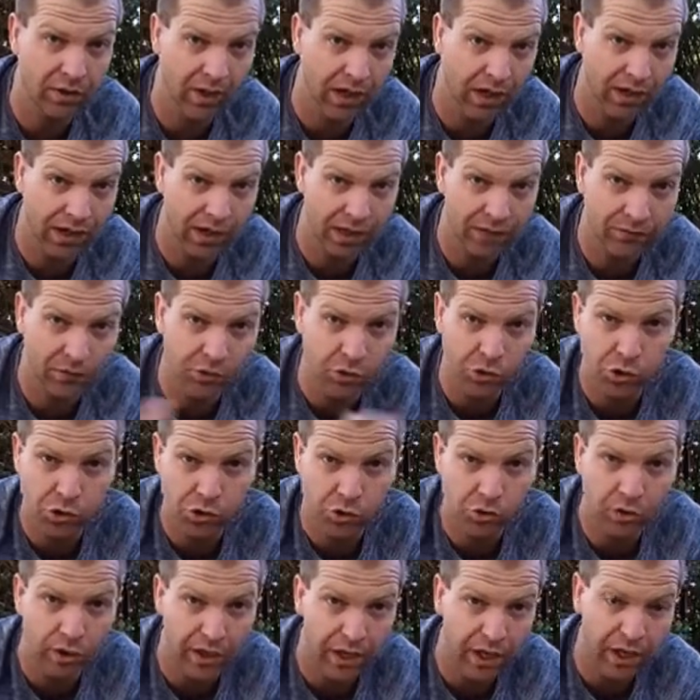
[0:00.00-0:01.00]
got out of your
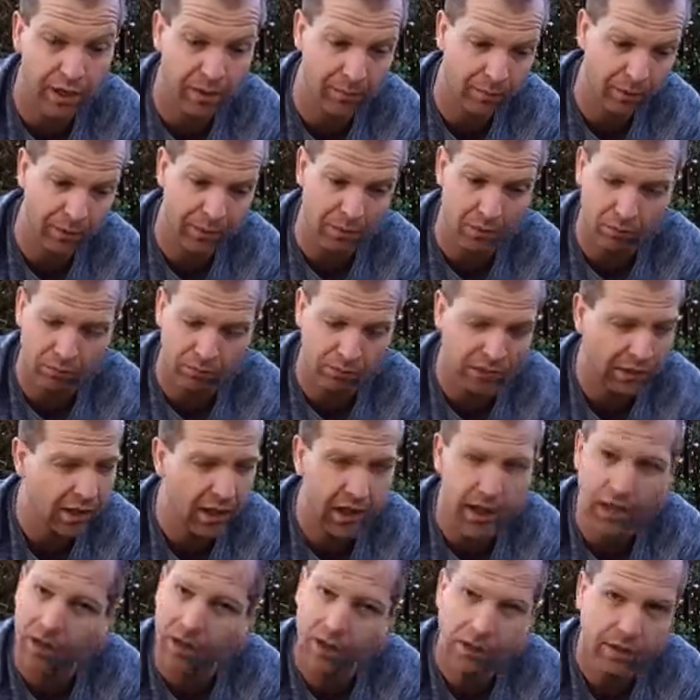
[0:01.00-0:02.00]
stream, don't
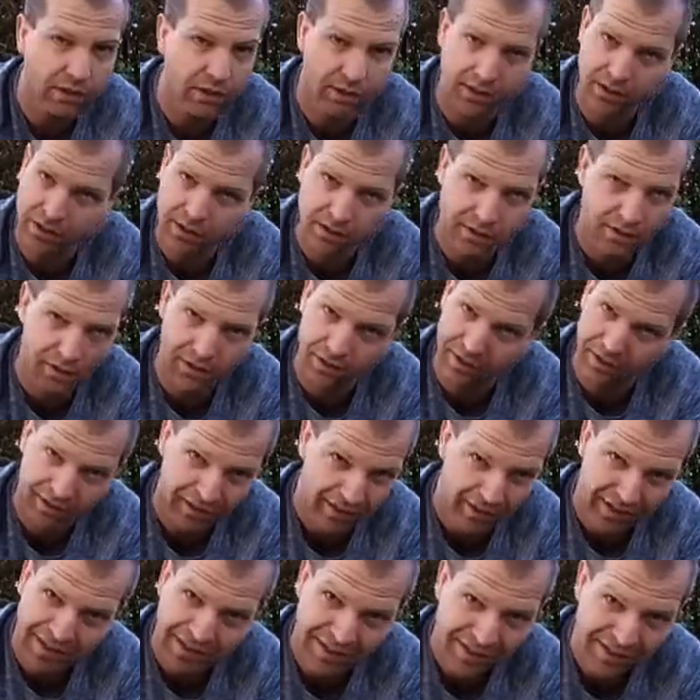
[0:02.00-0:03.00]
rely on this to
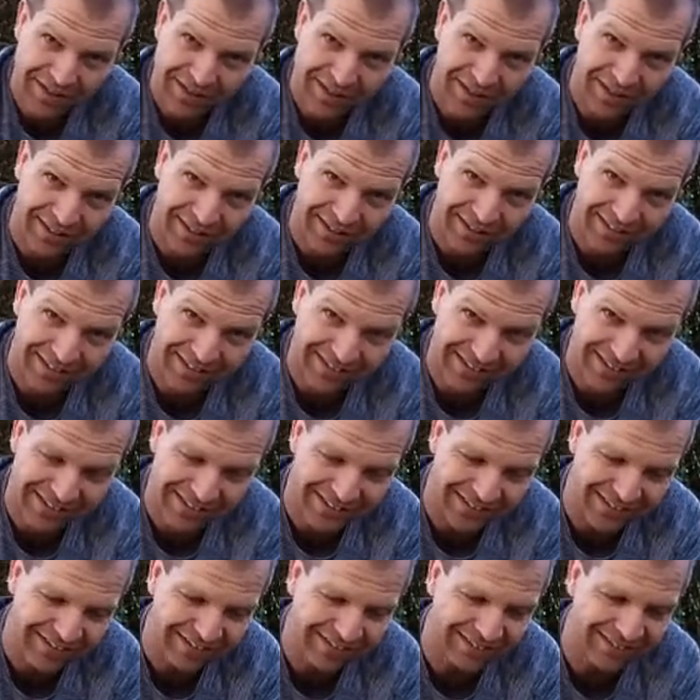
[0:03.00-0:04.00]
get
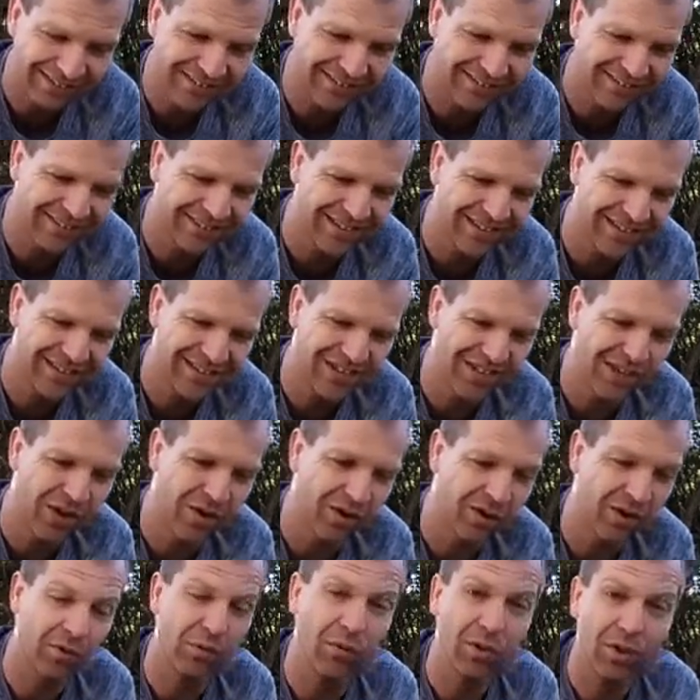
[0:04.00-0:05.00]
you
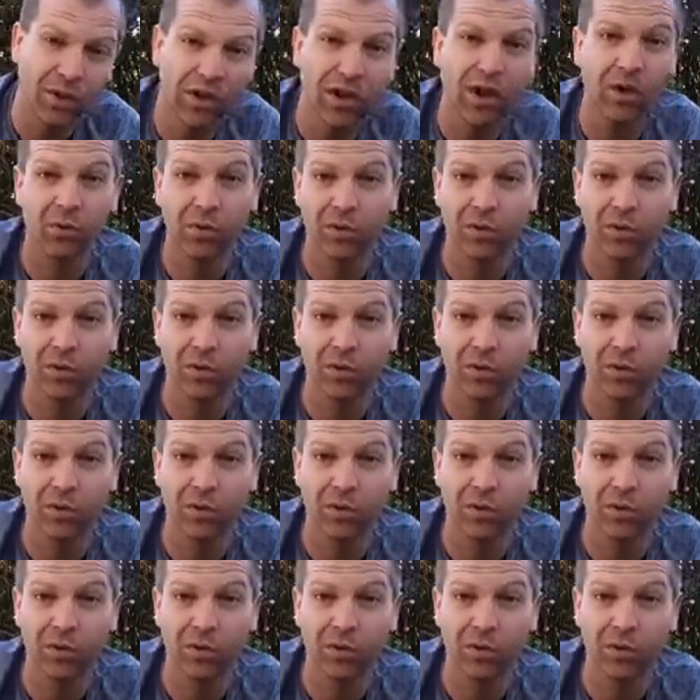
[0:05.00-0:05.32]
going. It will not